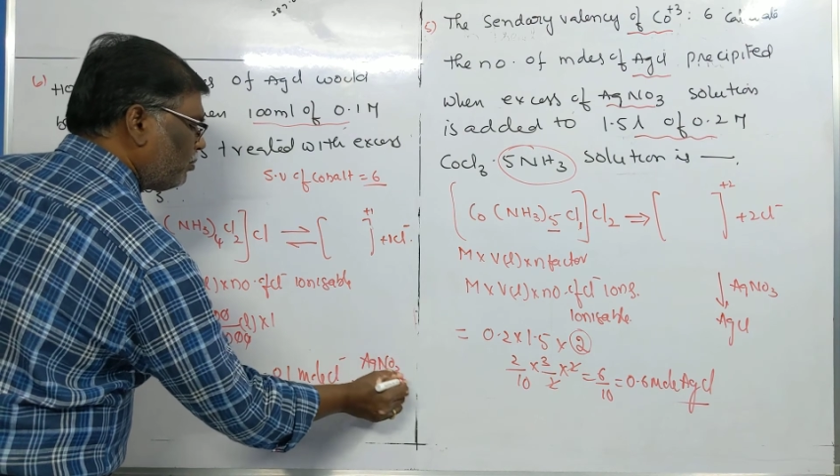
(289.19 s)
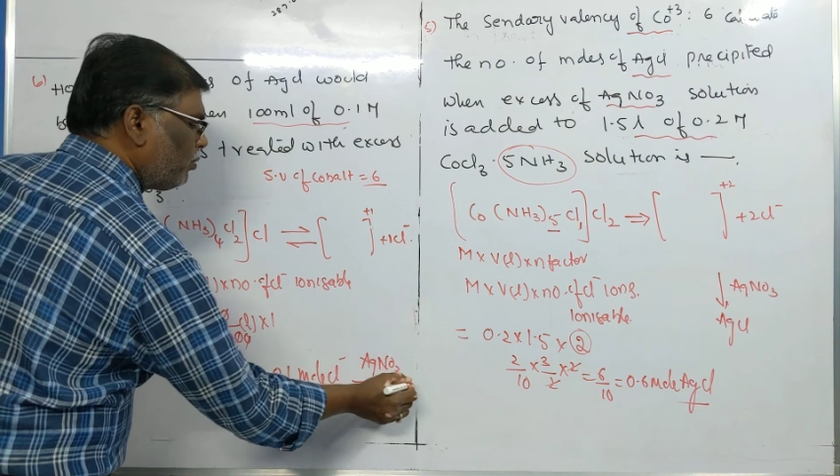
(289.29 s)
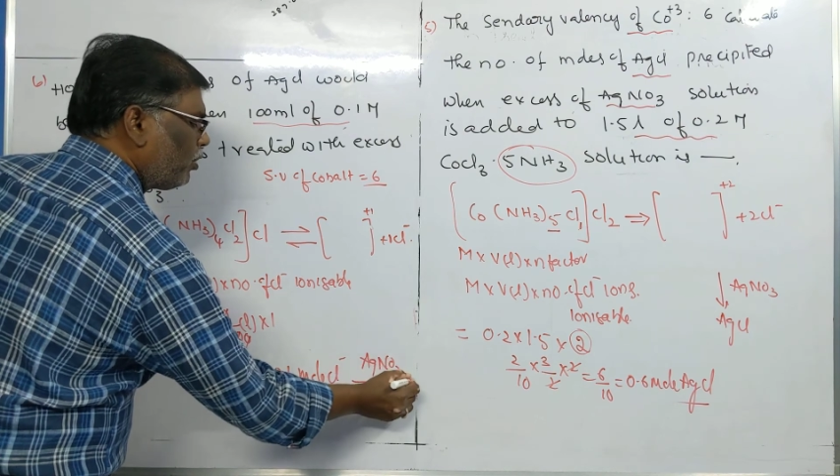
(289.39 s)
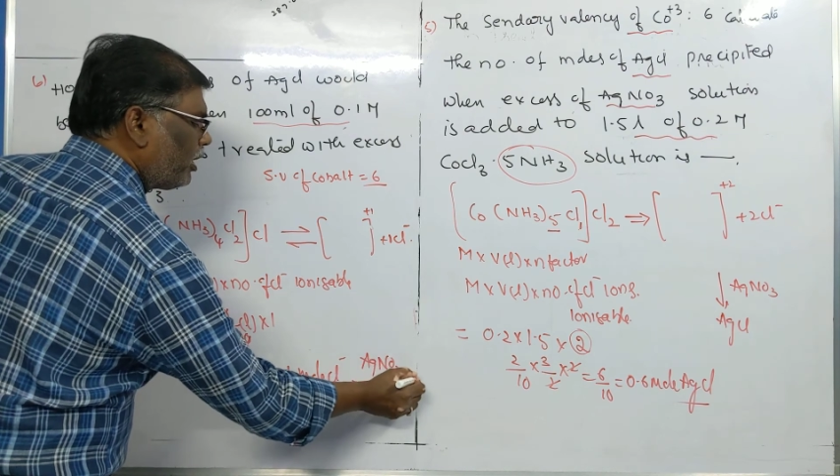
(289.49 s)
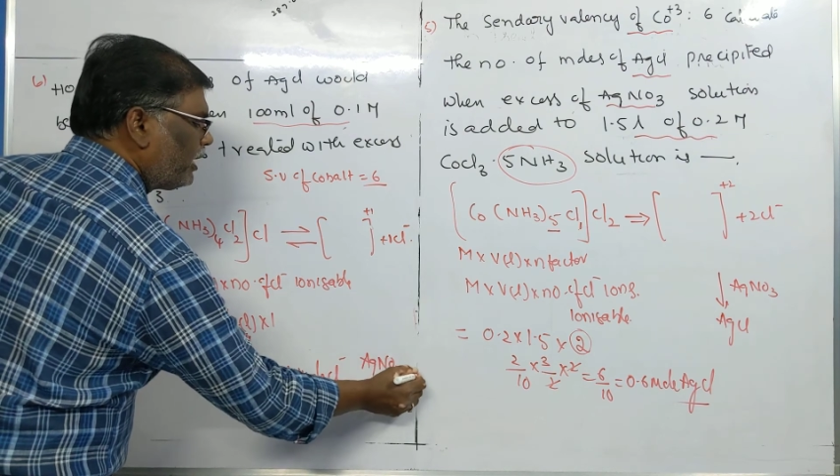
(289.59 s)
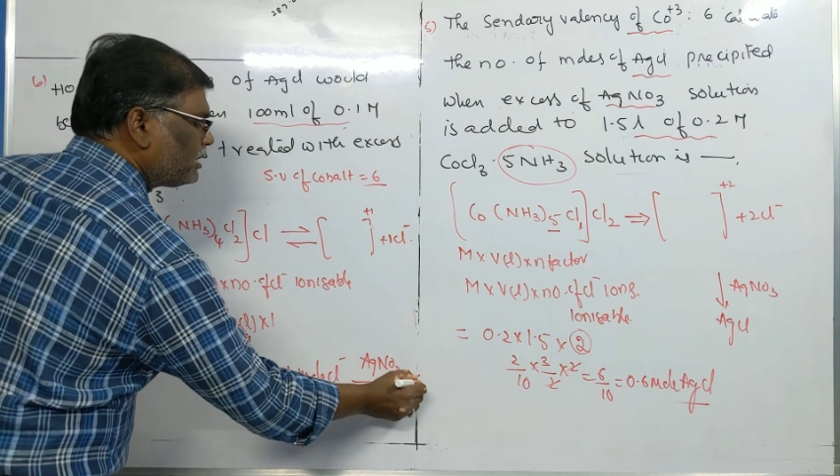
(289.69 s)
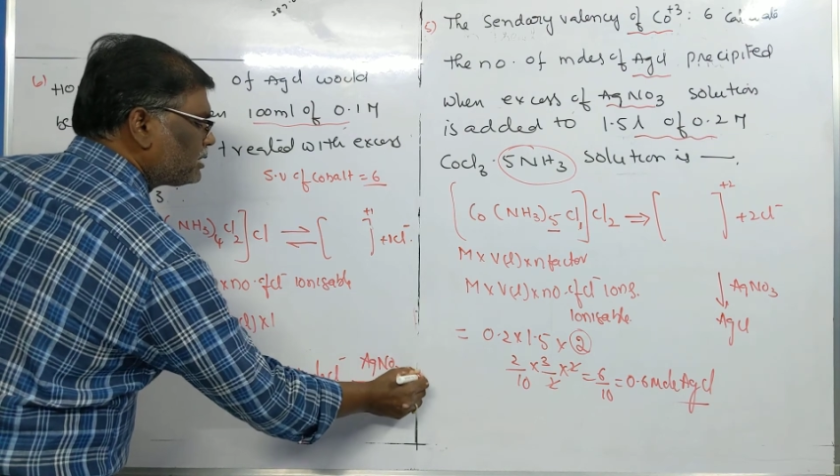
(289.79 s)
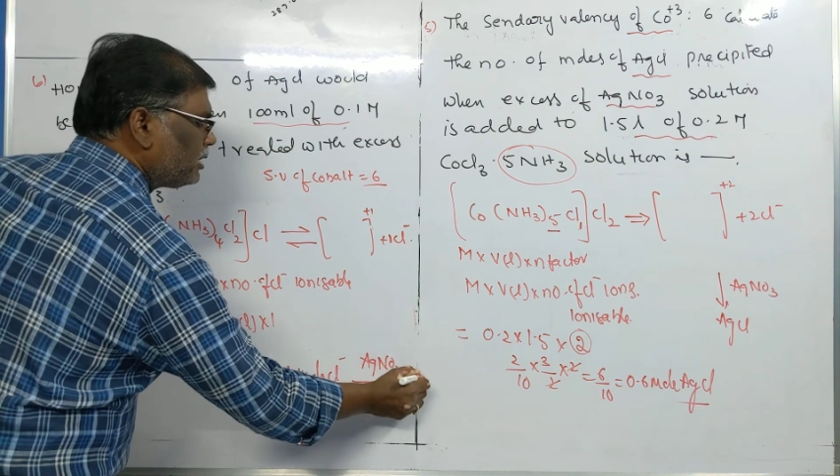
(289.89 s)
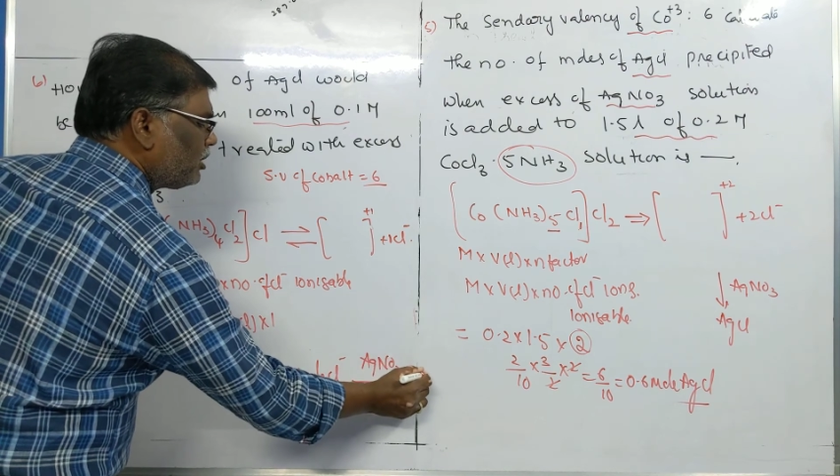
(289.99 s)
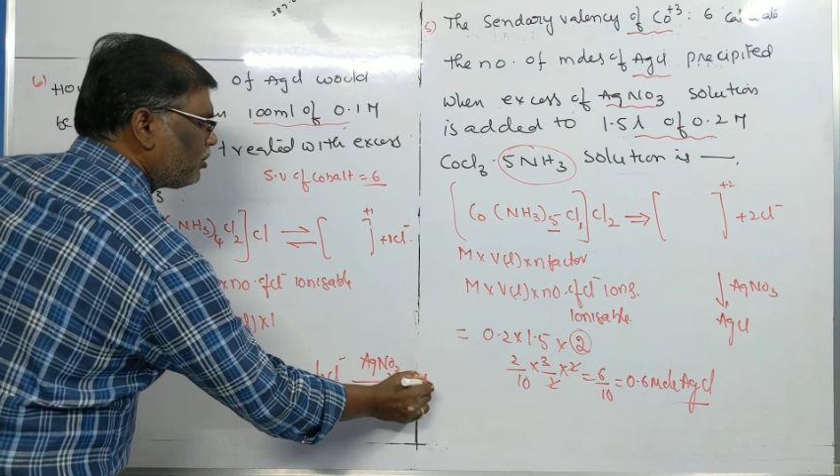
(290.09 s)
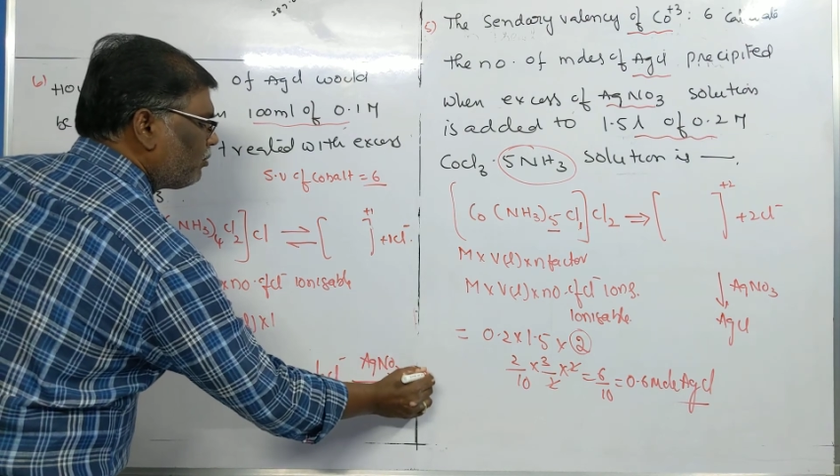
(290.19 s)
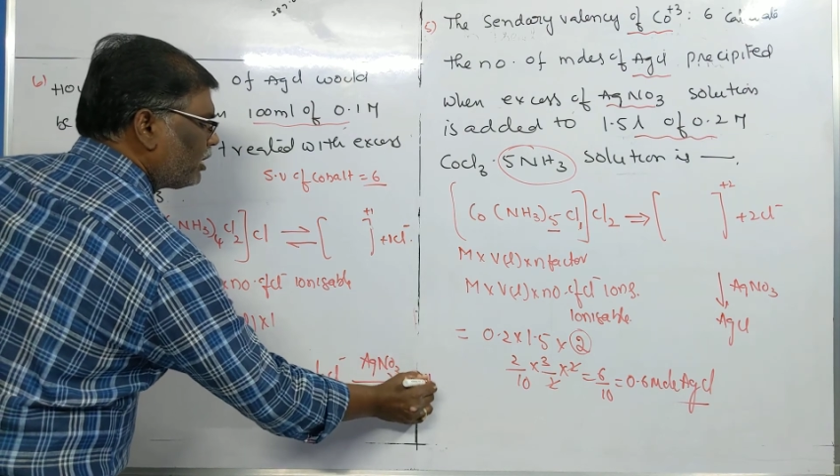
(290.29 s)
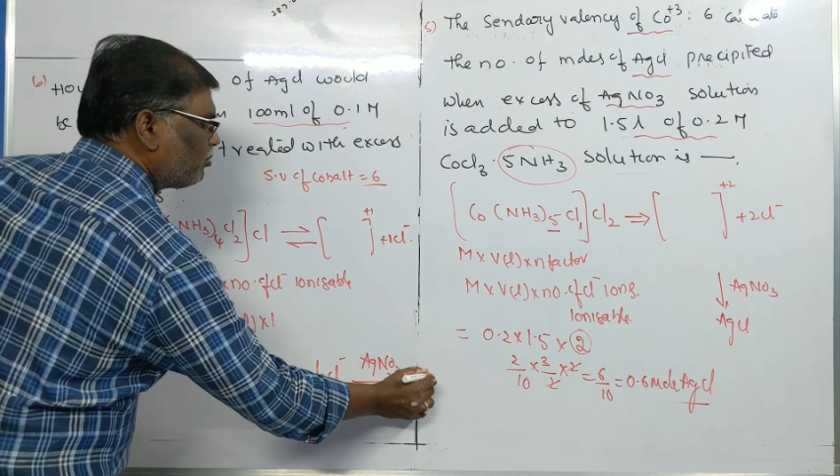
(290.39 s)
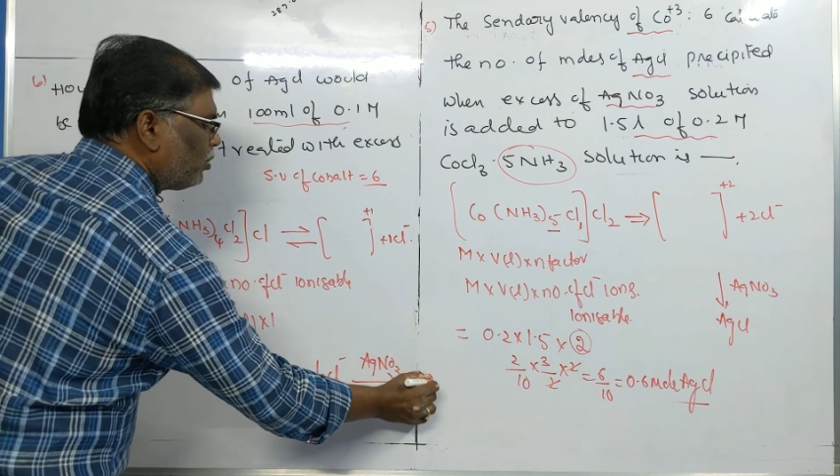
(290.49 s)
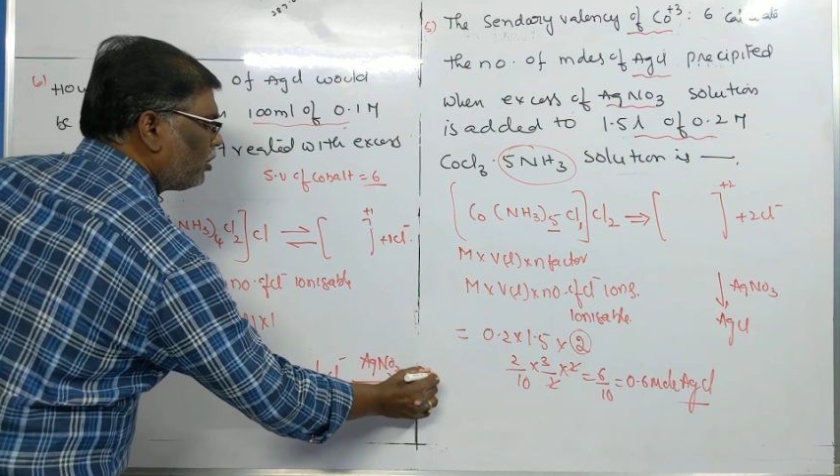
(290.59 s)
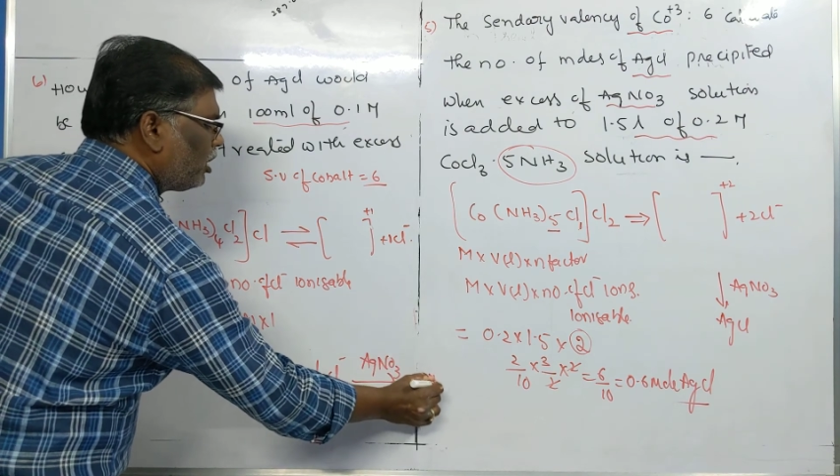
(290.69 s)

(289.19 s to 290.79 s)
0.01 mole